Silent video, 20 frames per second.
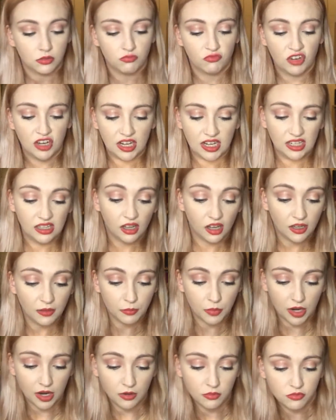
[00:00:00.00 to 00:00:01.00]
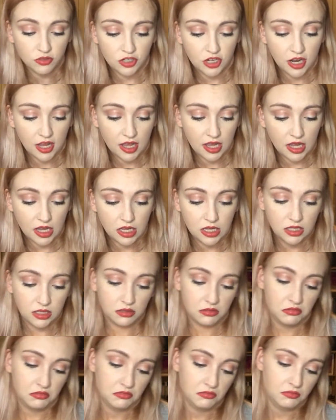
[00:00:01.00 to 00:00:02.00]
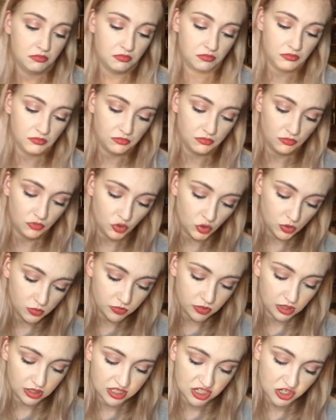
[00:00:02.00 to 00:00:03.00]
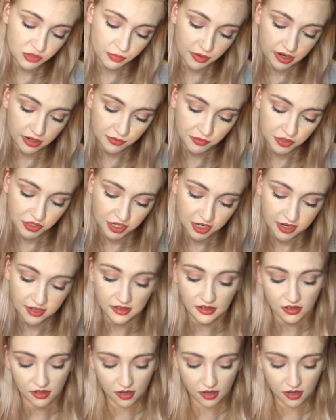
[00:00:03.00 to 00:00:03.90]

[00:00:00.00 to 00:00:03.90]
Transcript: really light brown shade, normalish brown shade, a